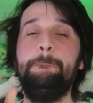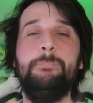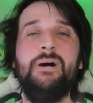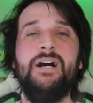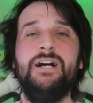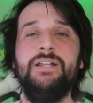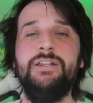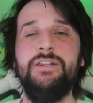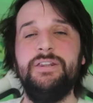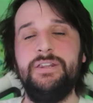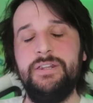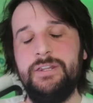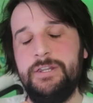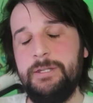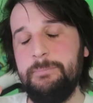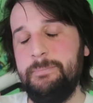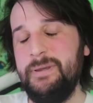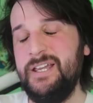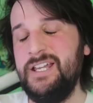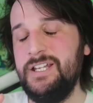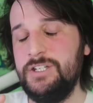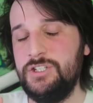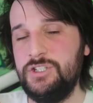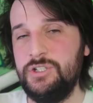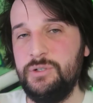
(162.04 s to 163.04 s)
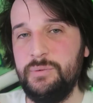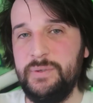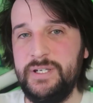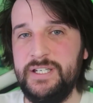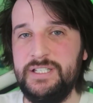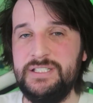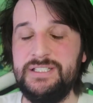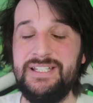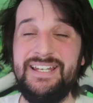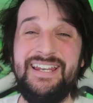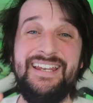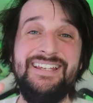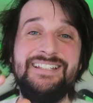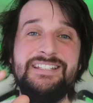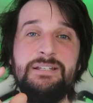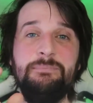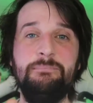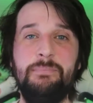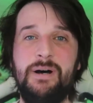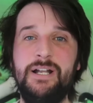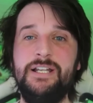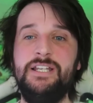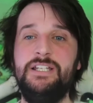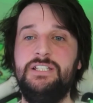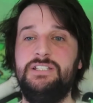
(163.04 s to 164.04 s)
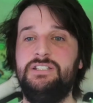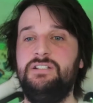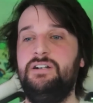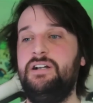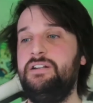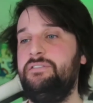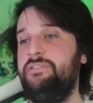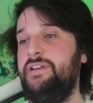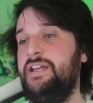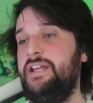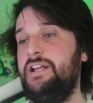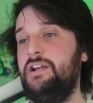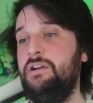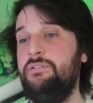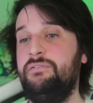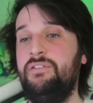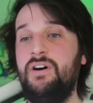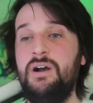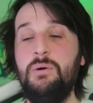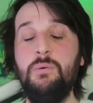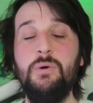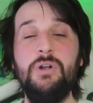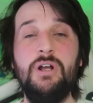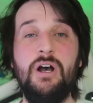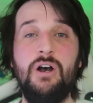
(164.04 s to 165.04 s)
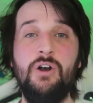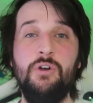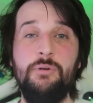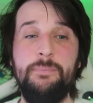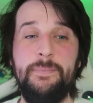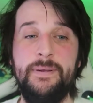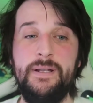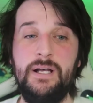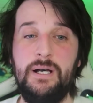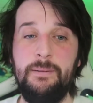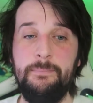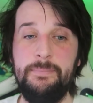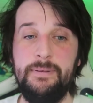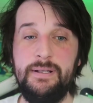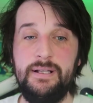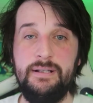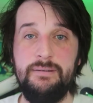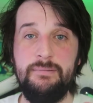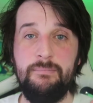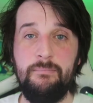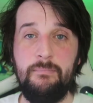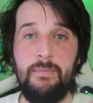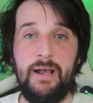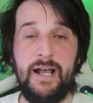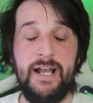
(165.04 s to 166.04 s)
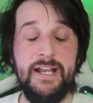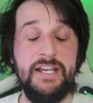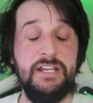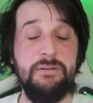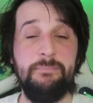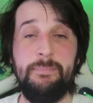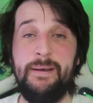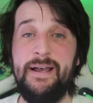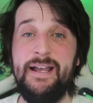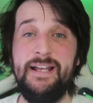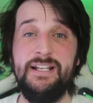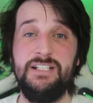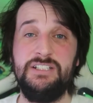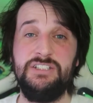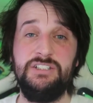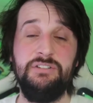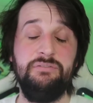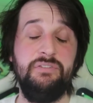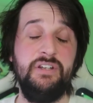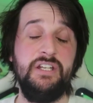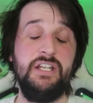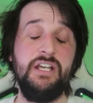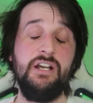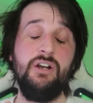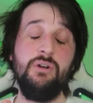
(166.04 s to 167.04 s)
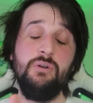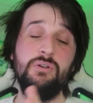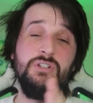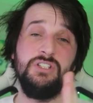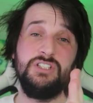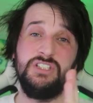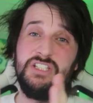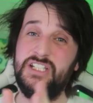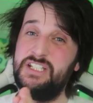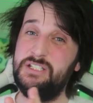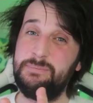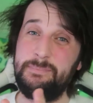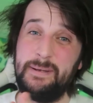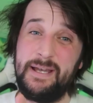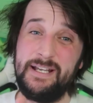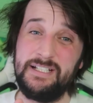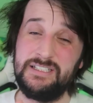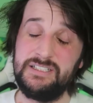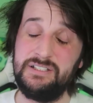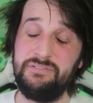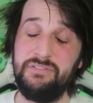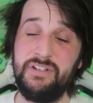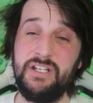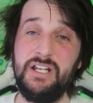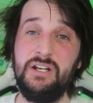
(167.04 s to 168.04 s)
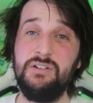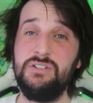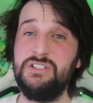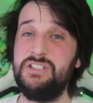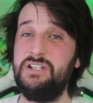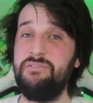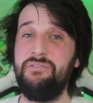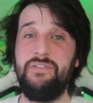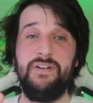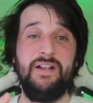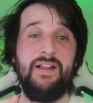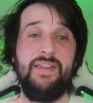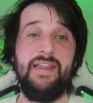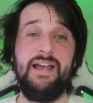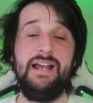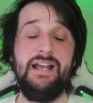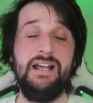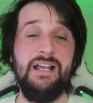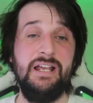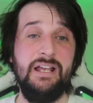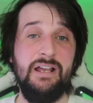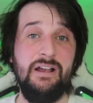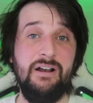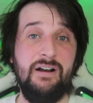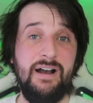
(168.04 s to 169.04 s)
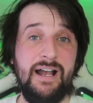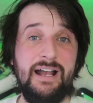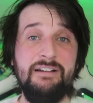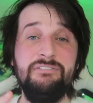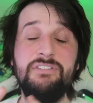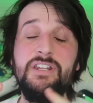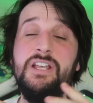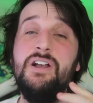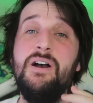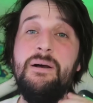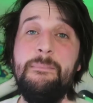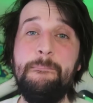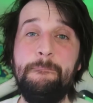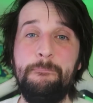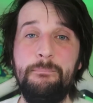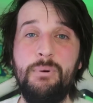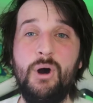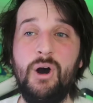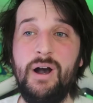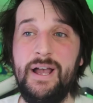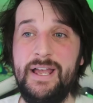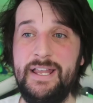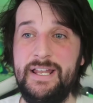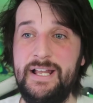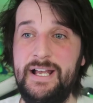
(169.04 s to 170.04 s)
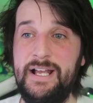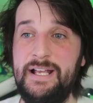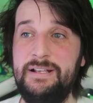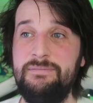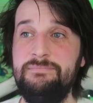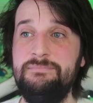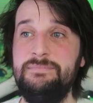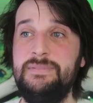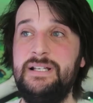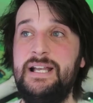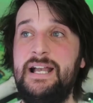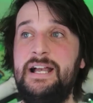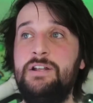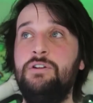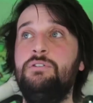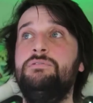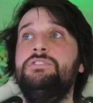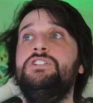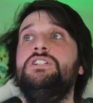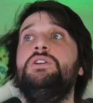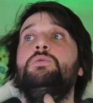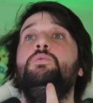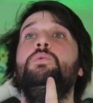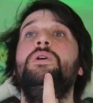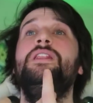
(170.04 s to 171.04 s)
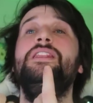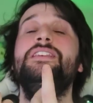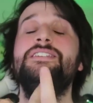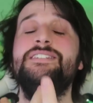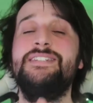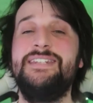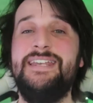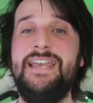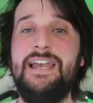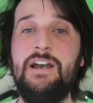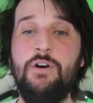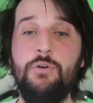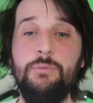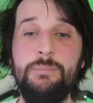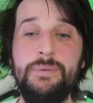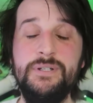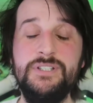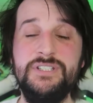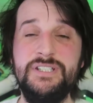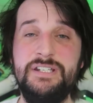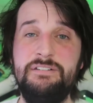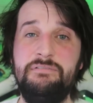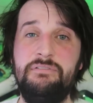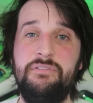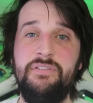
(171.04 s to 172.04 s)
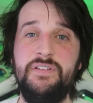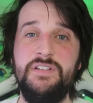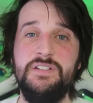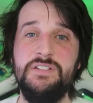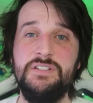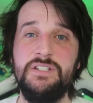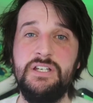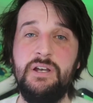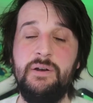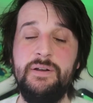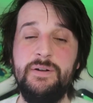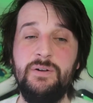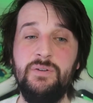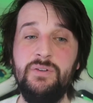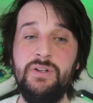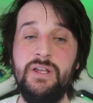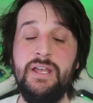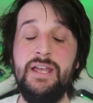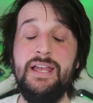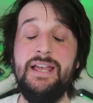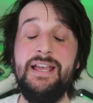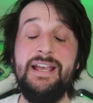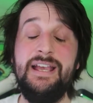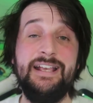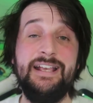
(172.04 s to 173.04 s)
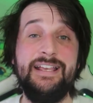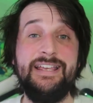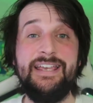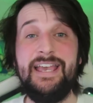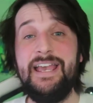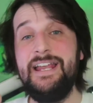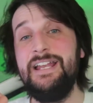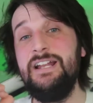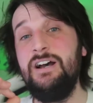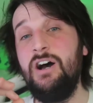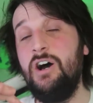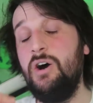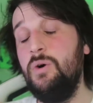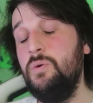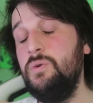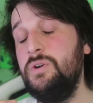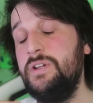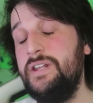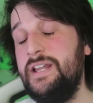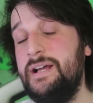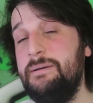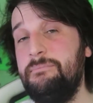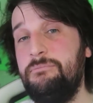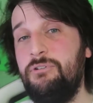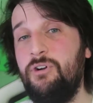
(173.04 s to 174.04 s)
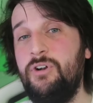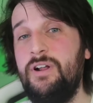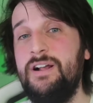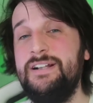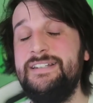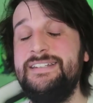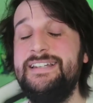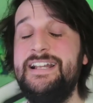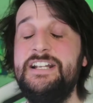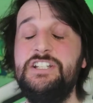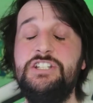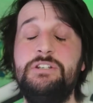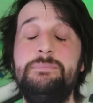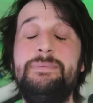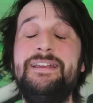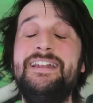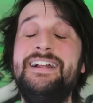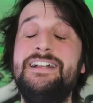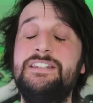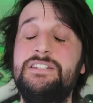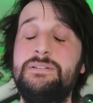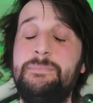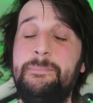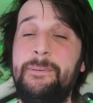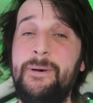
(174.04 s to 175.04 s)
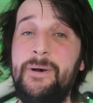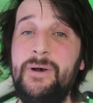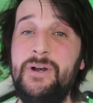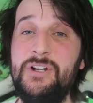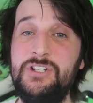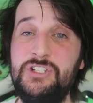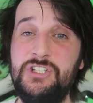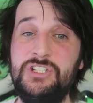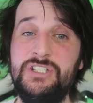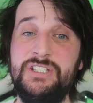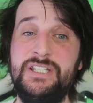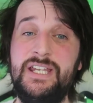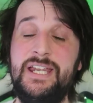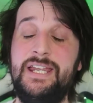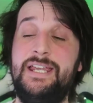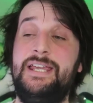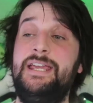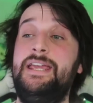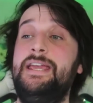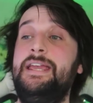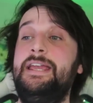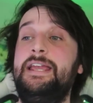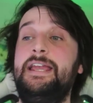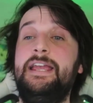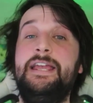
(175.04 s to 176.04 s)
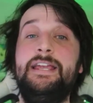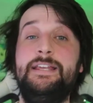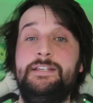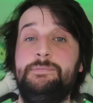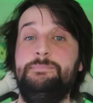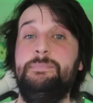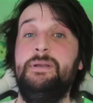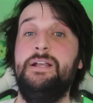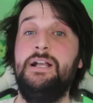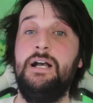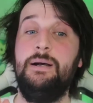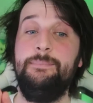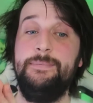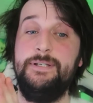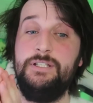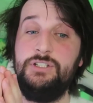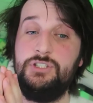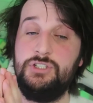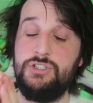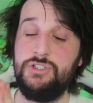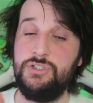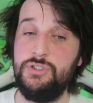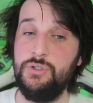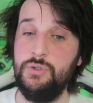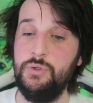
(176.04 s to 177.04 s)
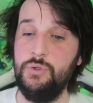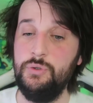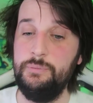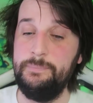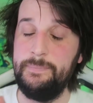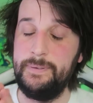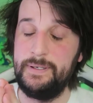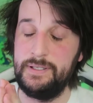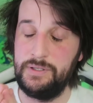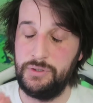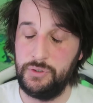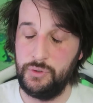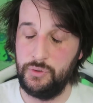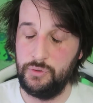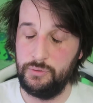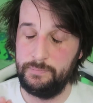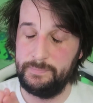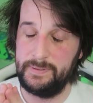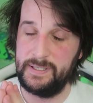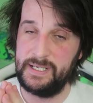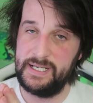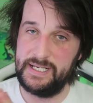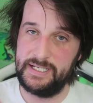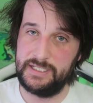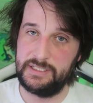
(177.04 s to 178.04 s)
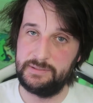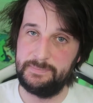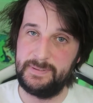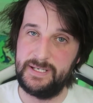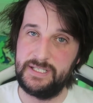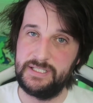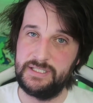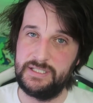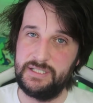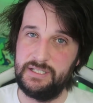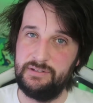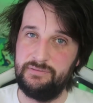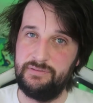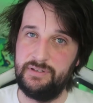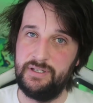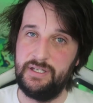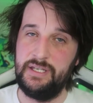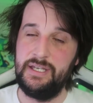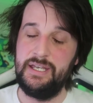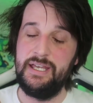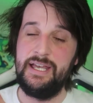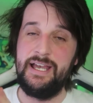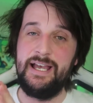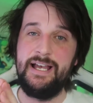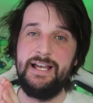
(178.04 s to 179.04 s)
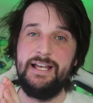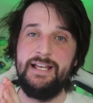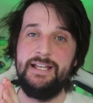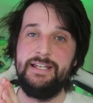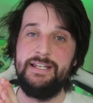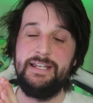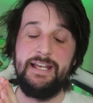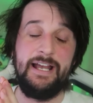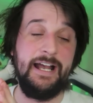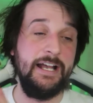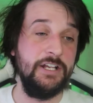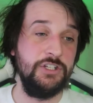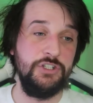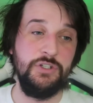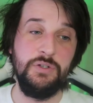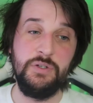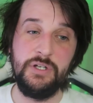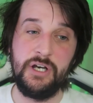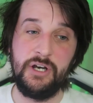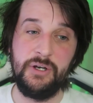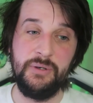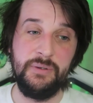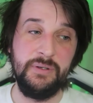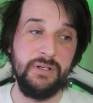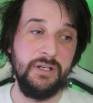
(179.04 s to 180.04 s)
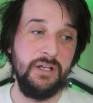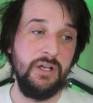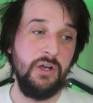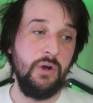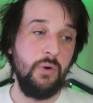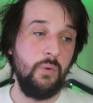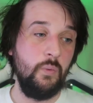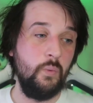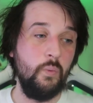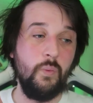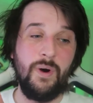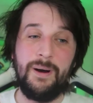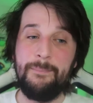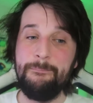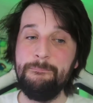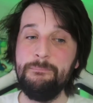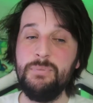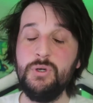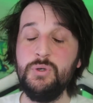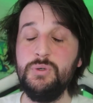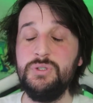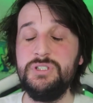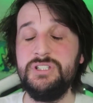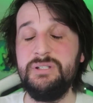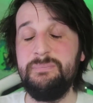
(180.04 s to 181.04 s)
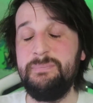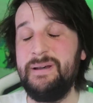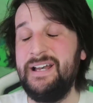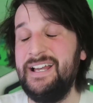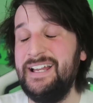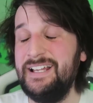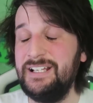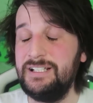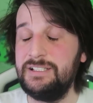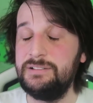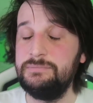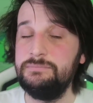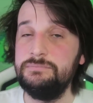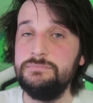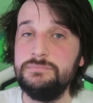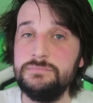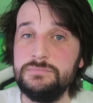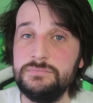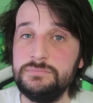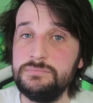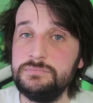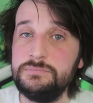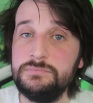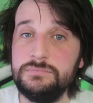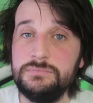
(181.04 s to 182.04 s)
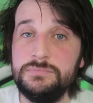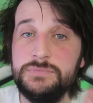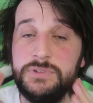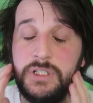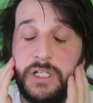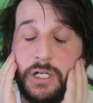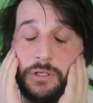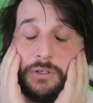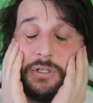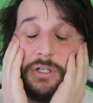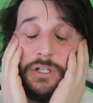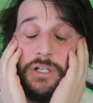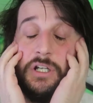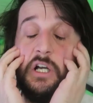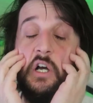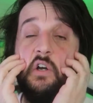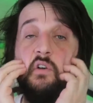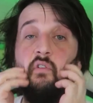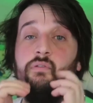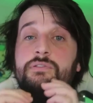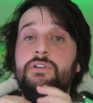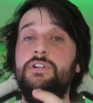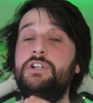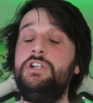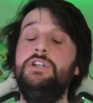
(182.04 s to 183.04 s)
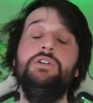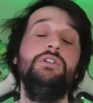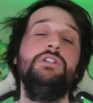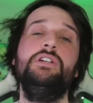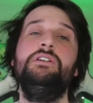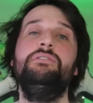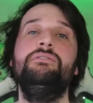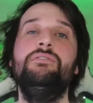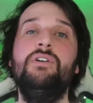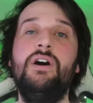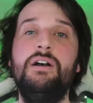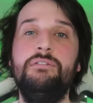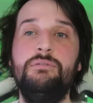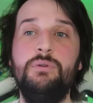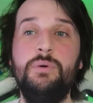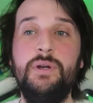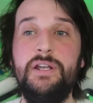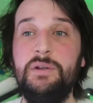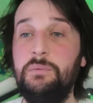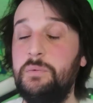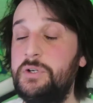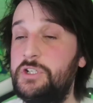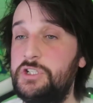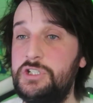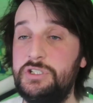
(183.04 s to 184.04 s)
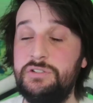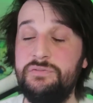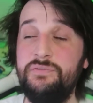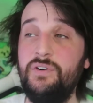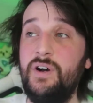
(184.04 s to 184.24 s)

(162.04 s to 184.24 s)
But the big issue is, is the money side of it. If I want to open up eight packs a video, six packs a video, something like that, I have to go and buy that. And obviously with the scalpers and everything that's going on, getting hold of that product and actually being able to purchase it is becoming super duper expensive. And as you know, one booster pack, you know, can go for usually five quid, which is